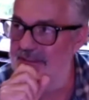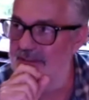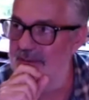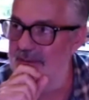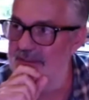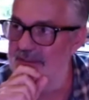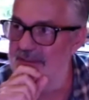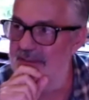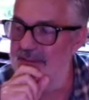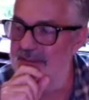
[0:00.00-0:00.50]

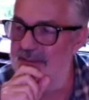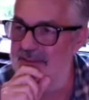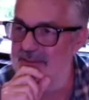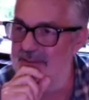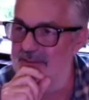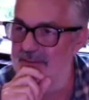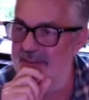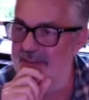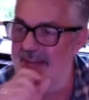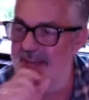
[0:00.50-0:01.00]
is that this
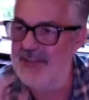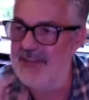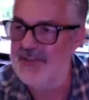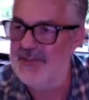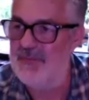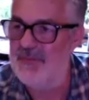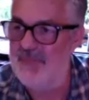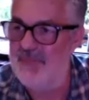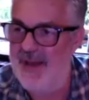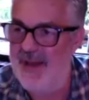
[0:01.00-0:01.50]
sort of the
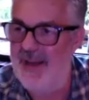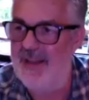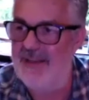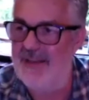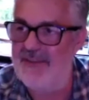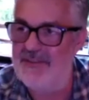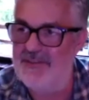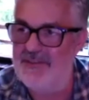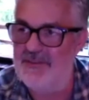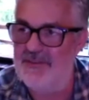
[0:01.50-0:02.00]
action palette,
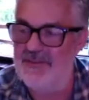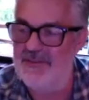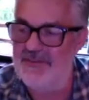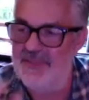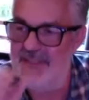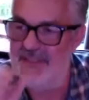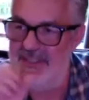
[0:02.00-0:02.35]
this sort of